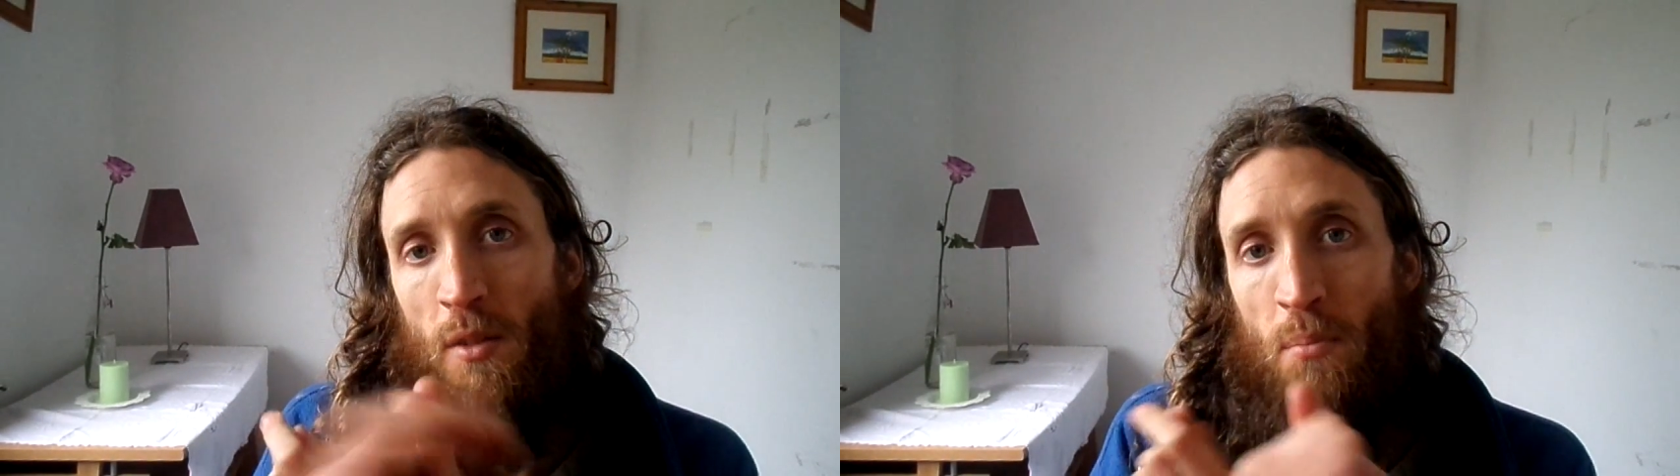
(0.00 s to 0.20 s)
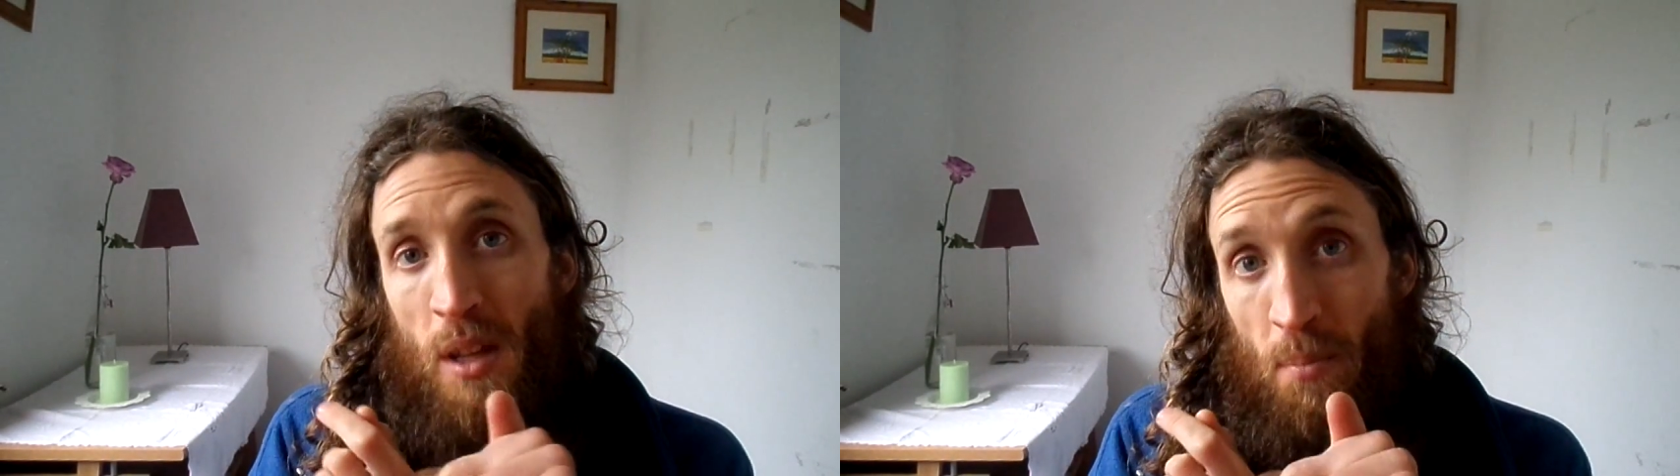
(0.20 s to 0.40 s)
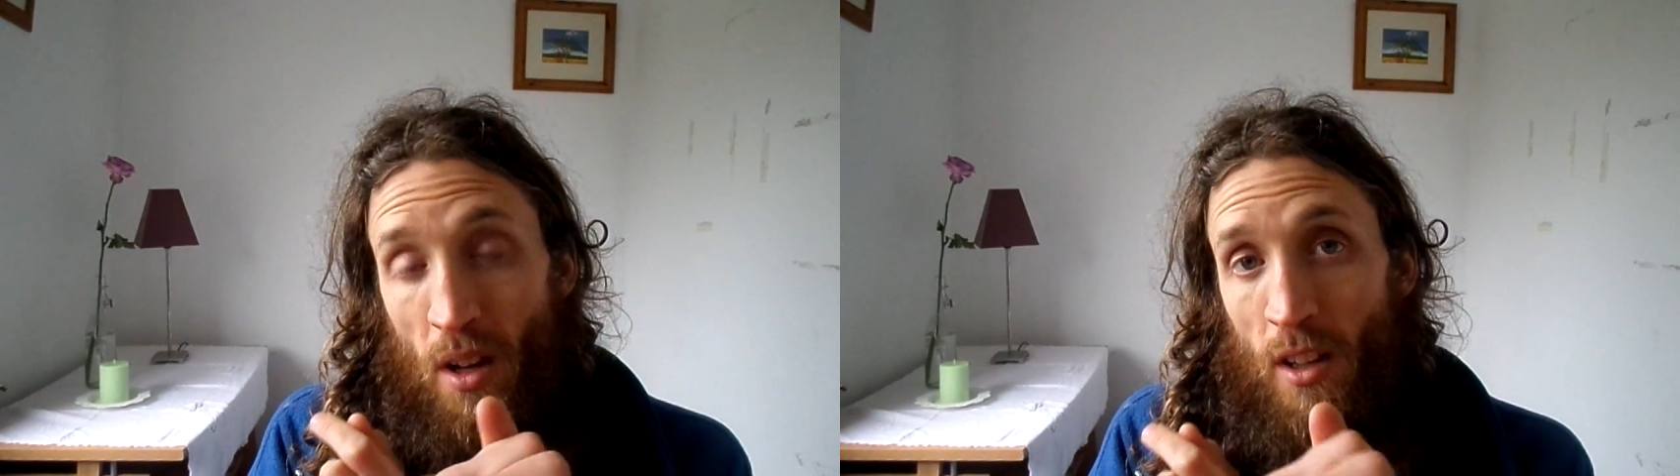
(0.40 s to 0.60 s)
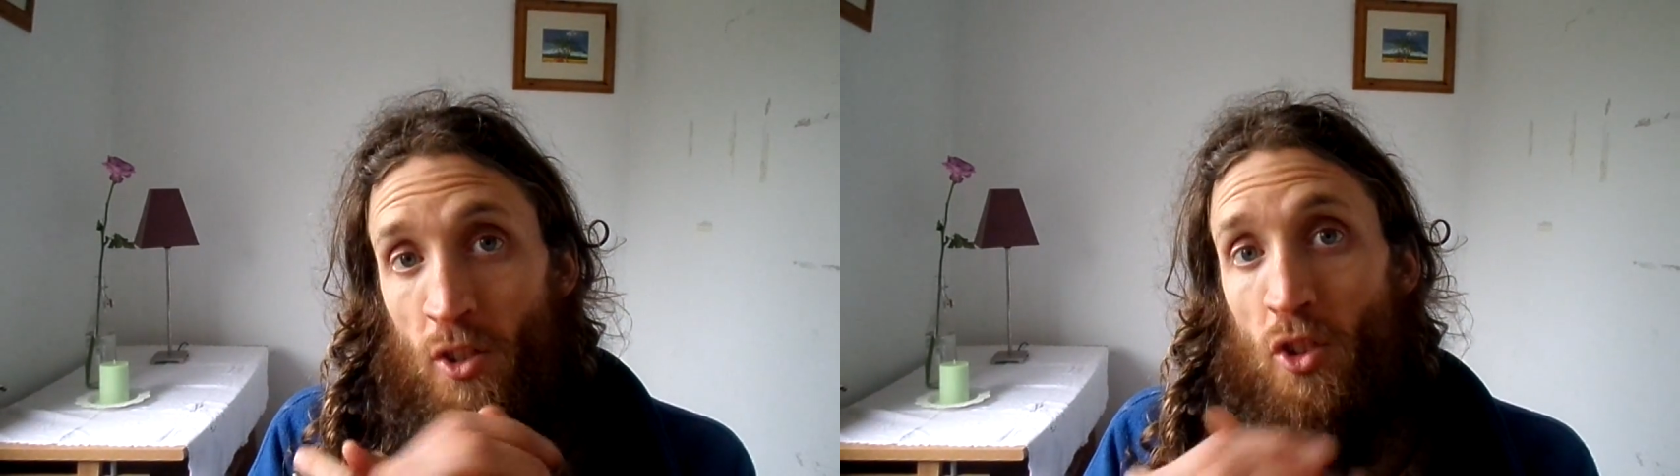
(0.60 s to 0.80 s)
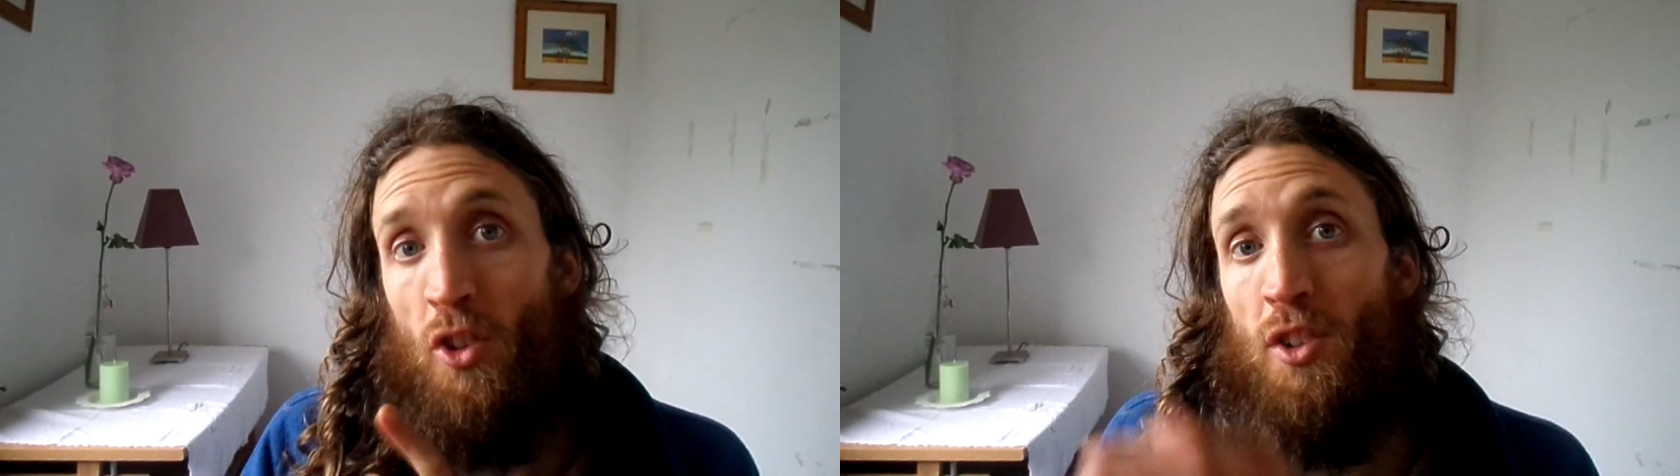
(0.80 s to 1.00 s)
bee
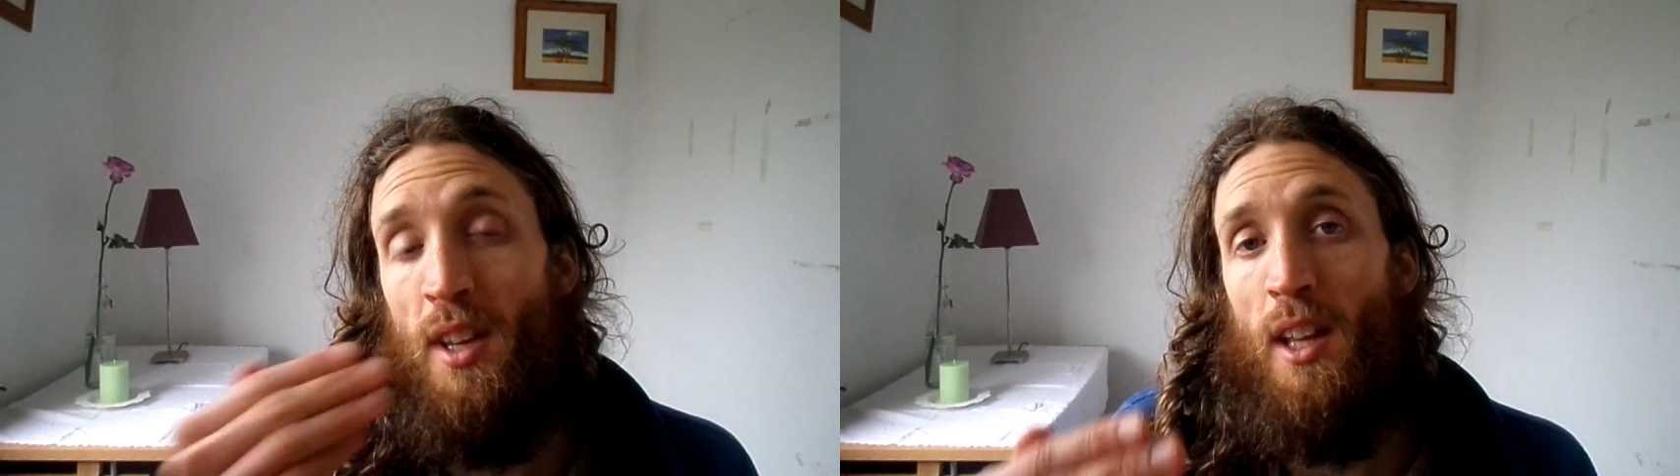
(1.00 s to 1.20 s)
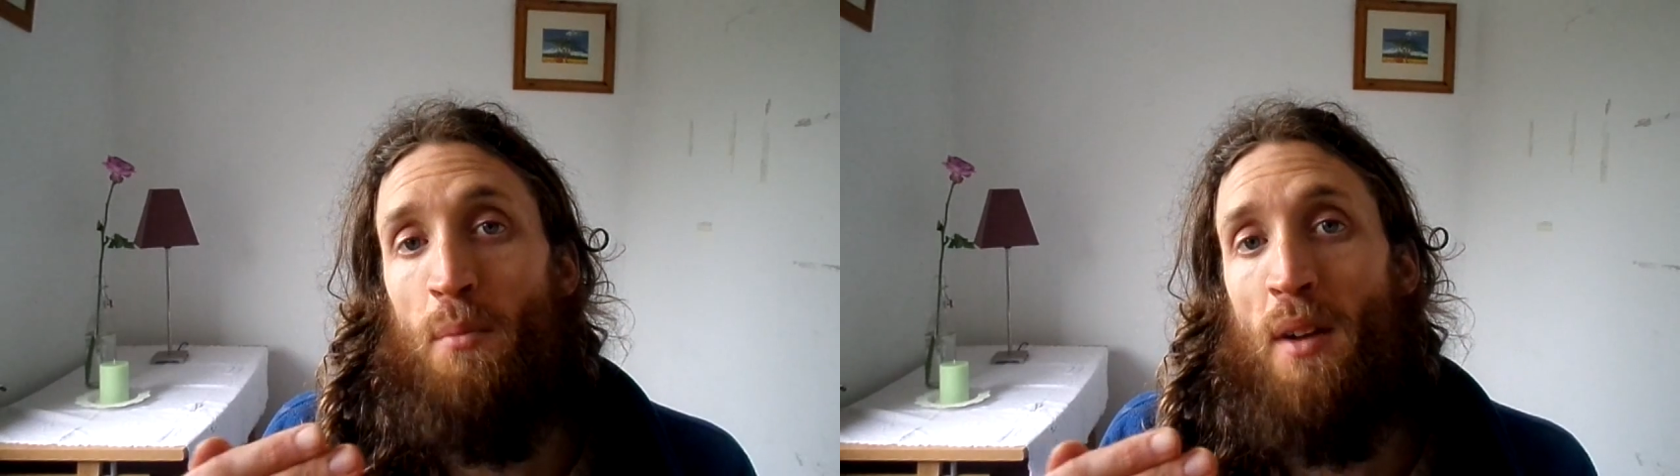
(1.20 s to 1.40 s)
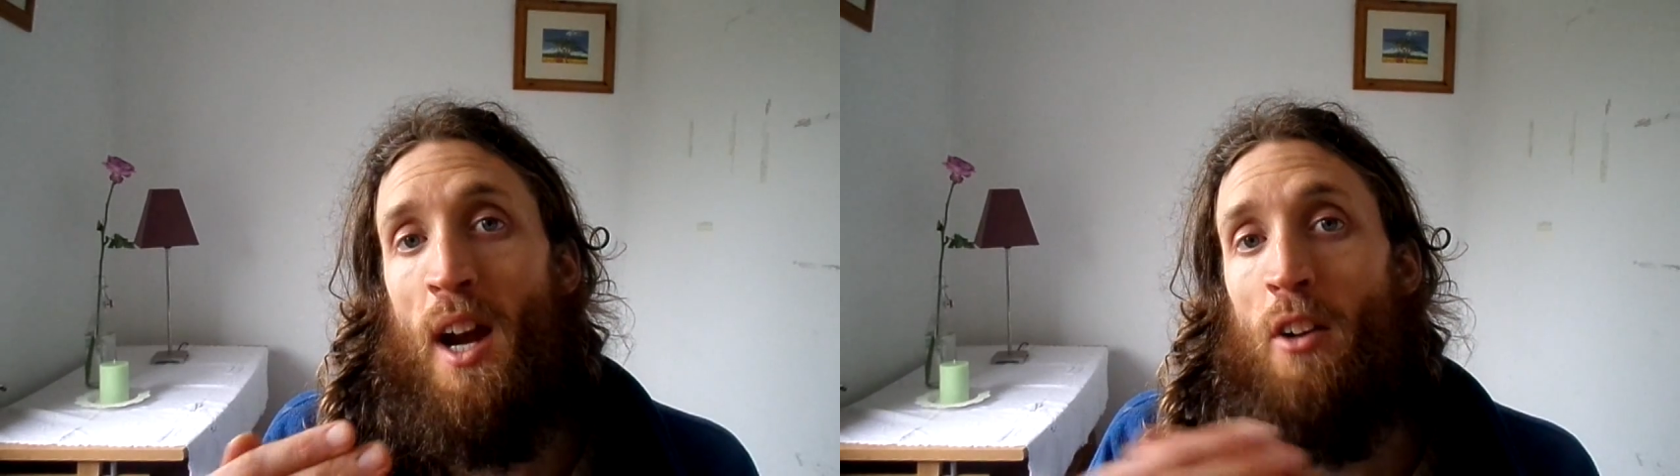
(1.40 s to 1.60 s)
pollen does help